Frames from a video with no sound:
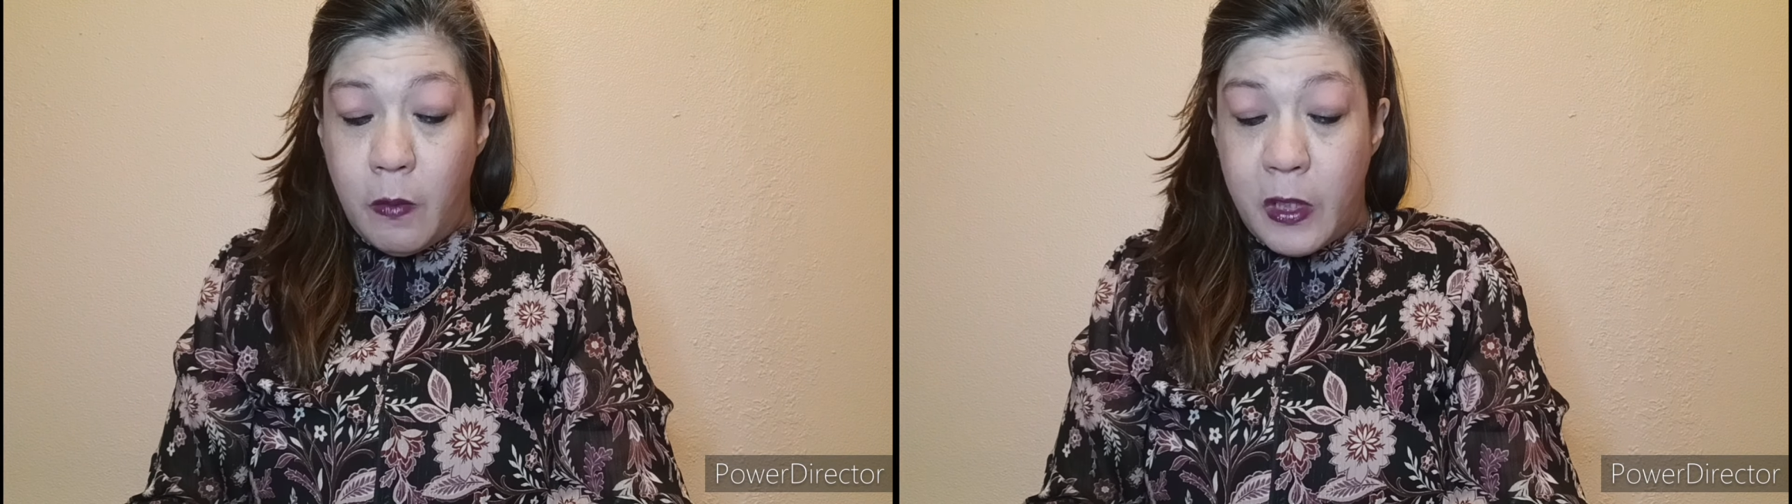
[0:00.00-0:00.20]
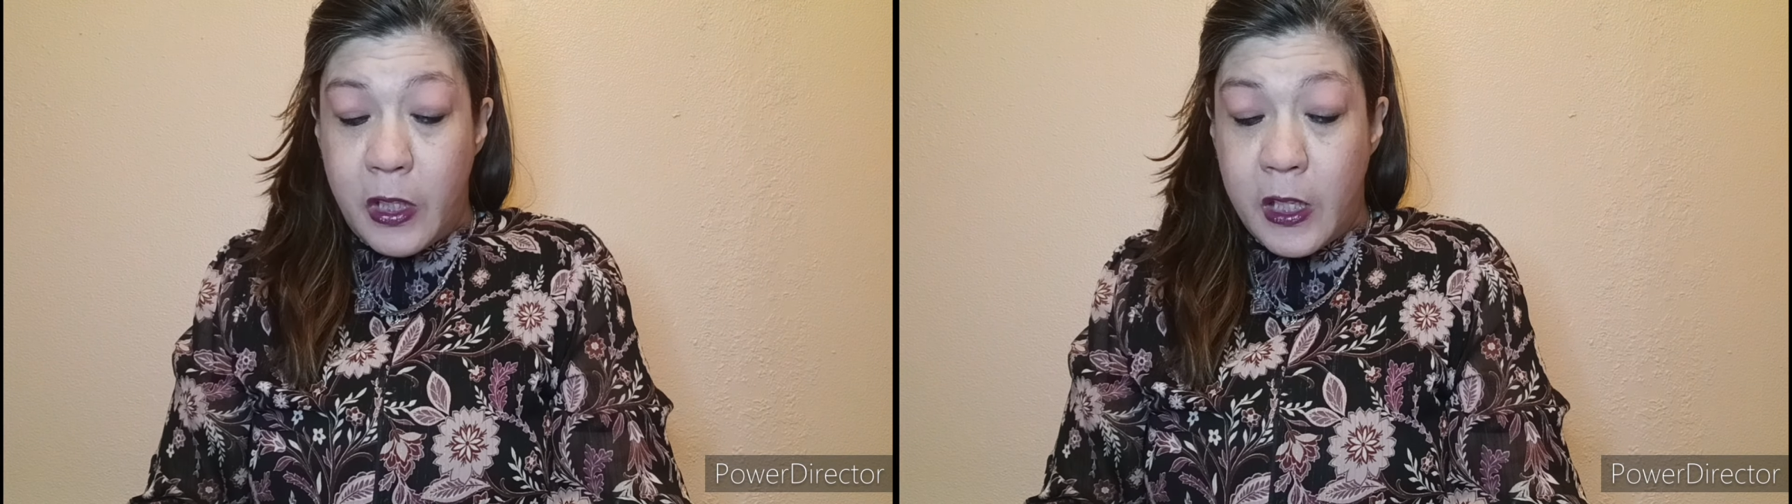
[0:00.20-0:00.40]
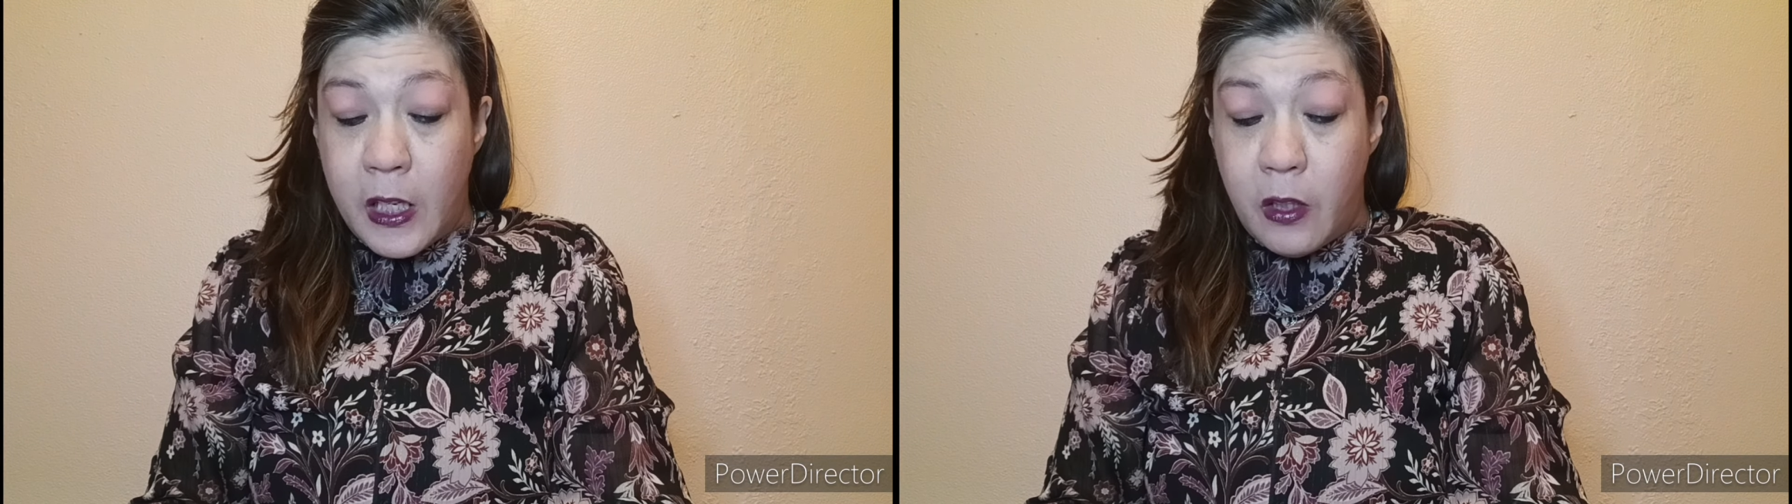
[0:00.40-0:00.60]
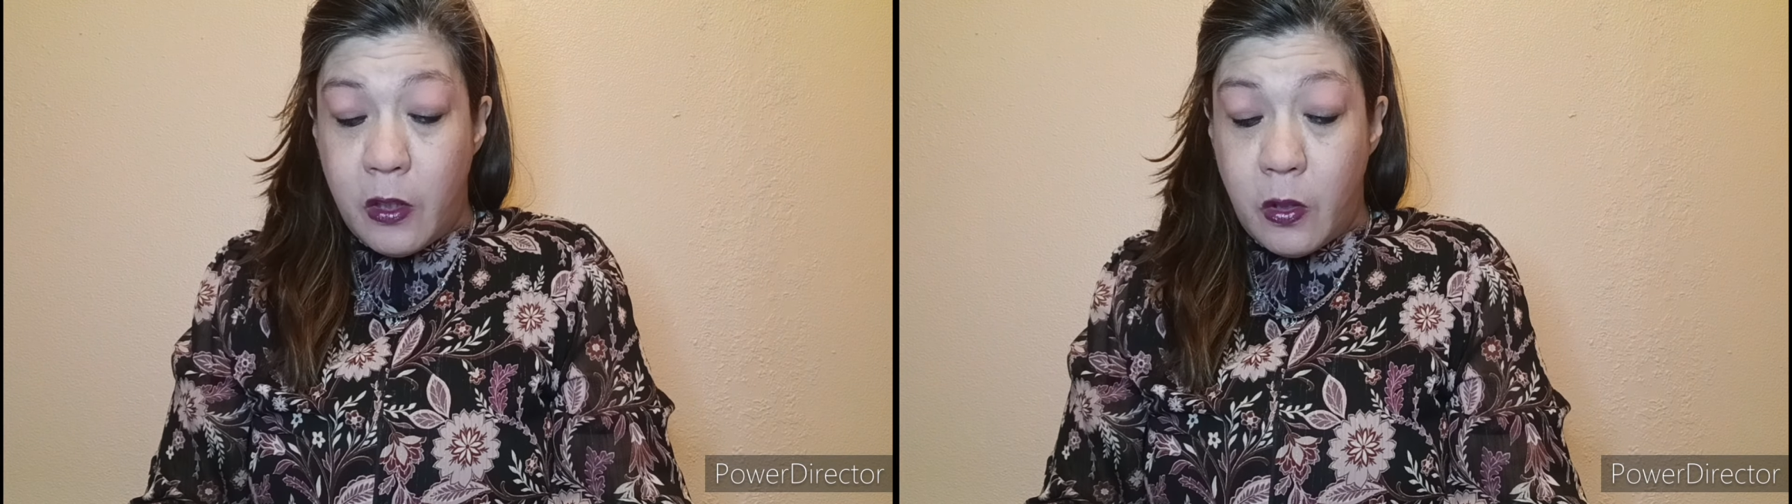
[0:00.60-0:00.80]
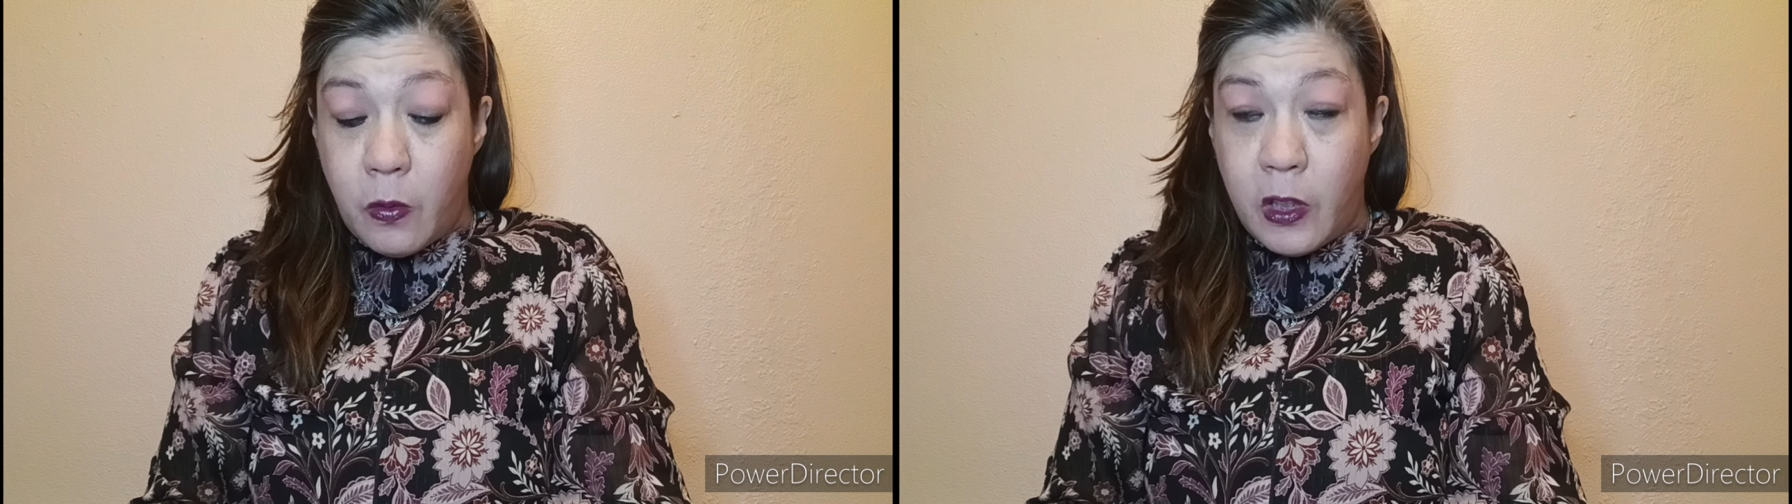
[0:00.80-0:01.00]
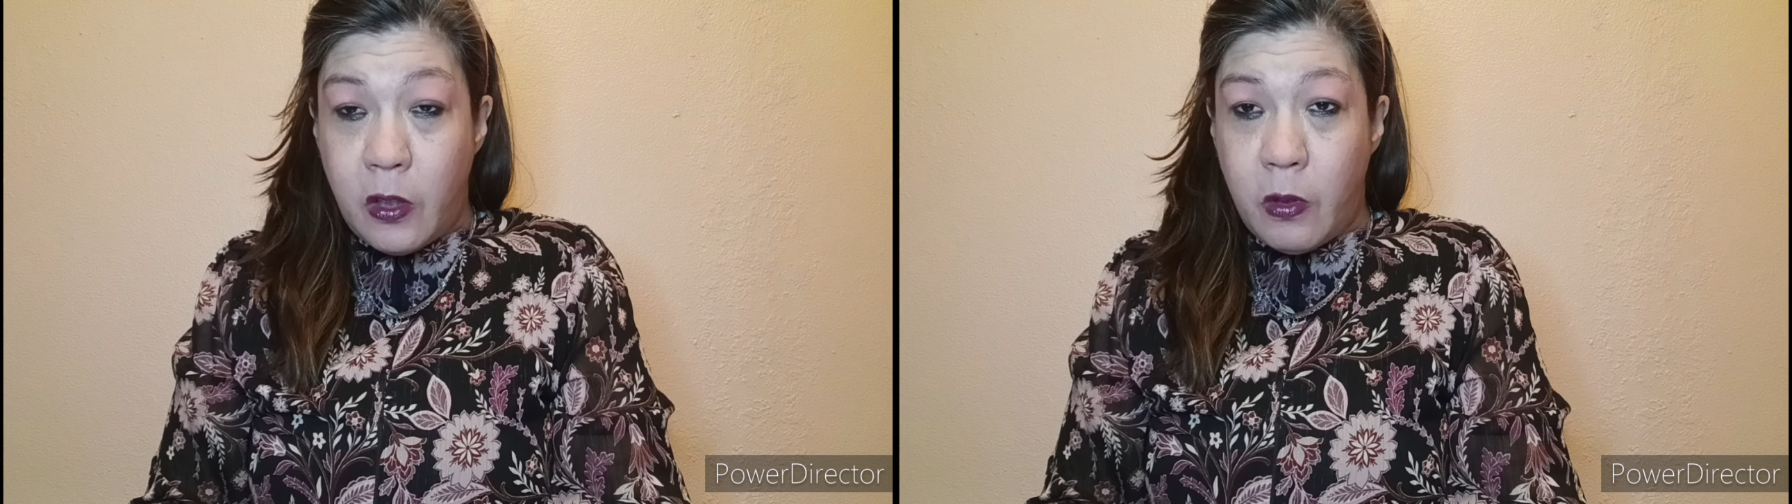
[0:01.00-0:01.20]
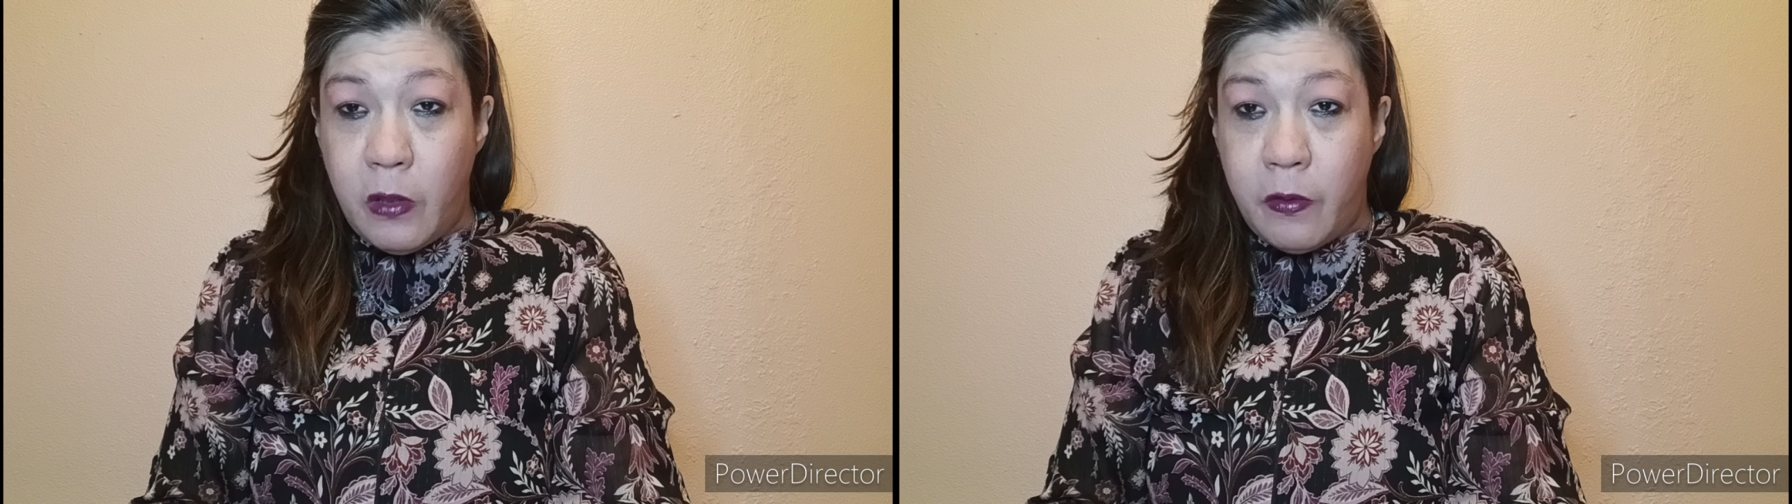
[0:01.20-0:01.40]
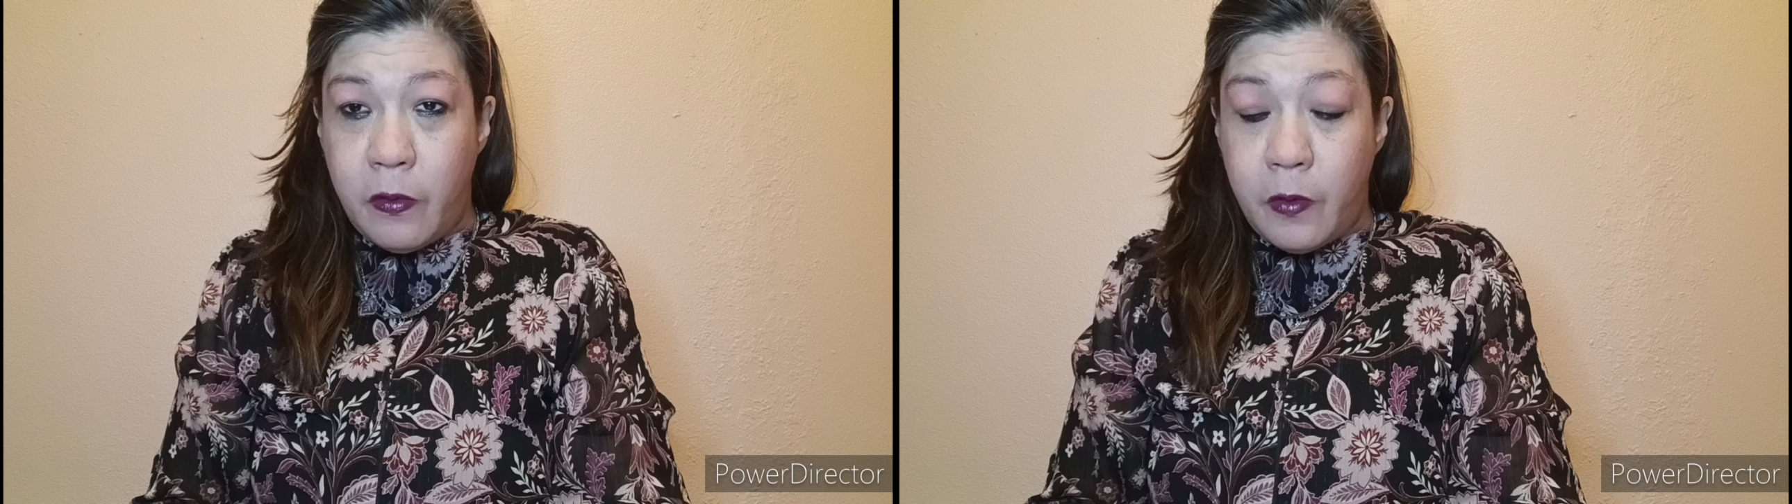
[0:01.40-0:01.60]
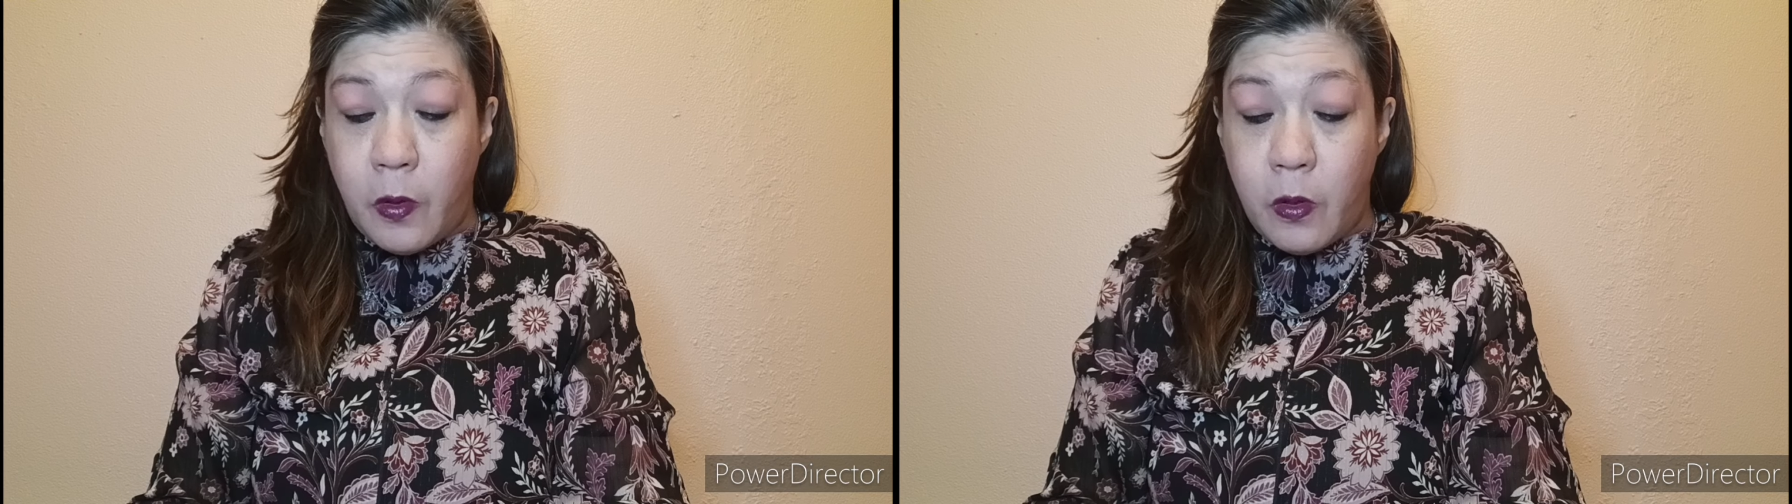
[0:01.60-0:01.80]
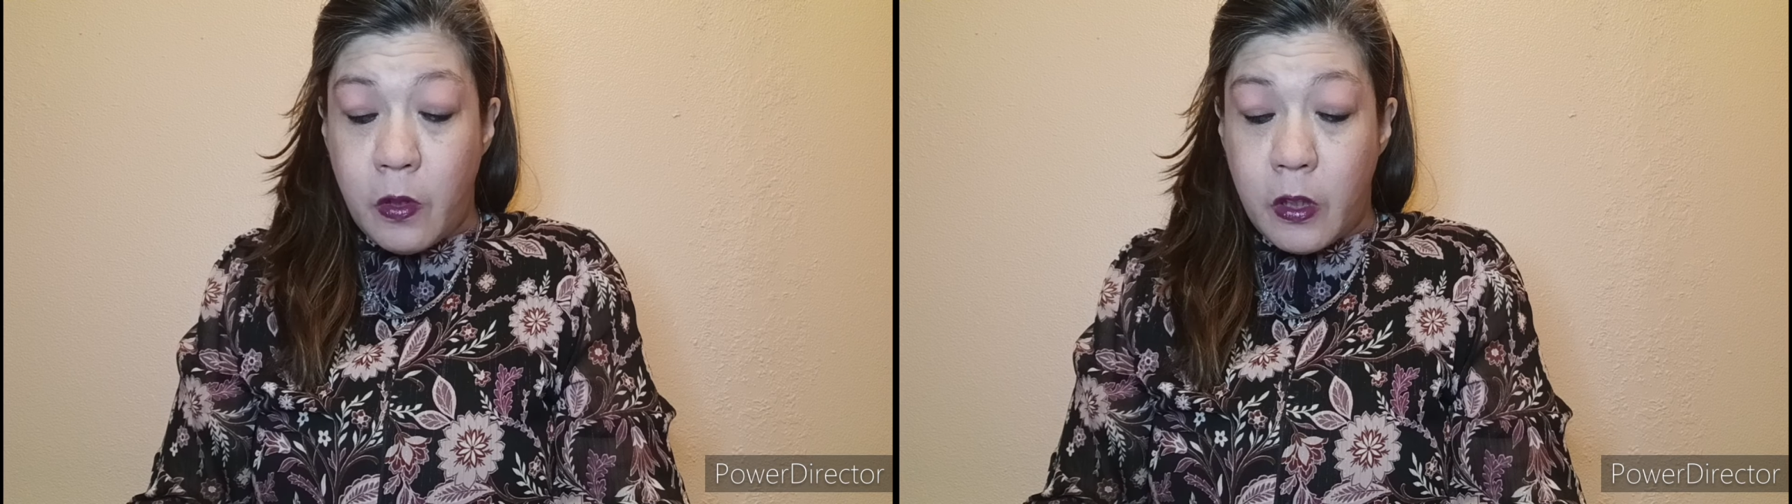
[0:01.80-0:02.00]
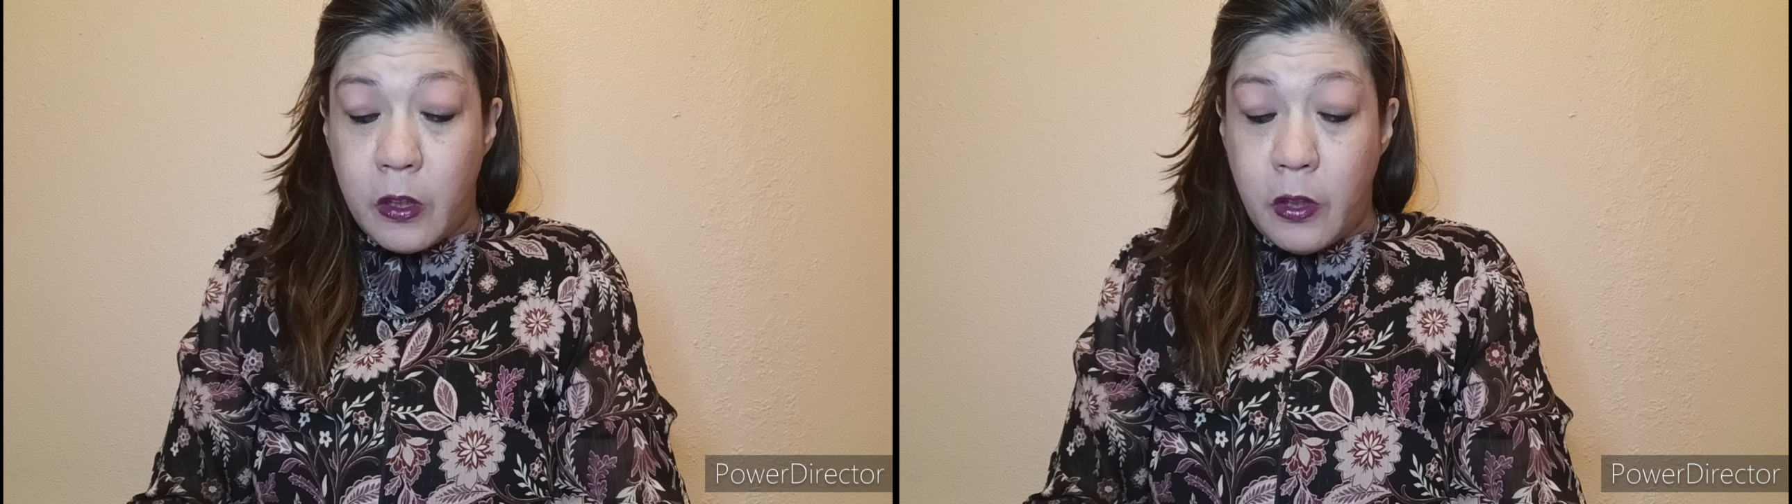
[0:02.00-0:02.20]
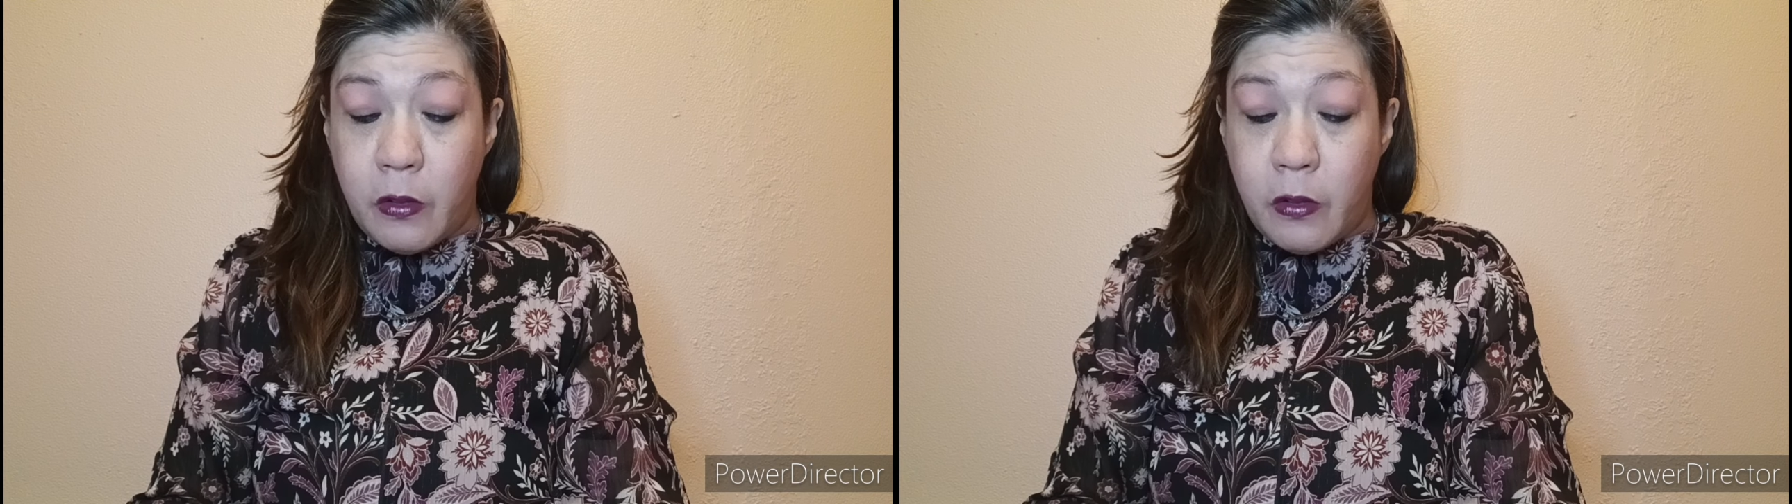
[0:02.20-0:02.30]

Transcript: Michigan 2024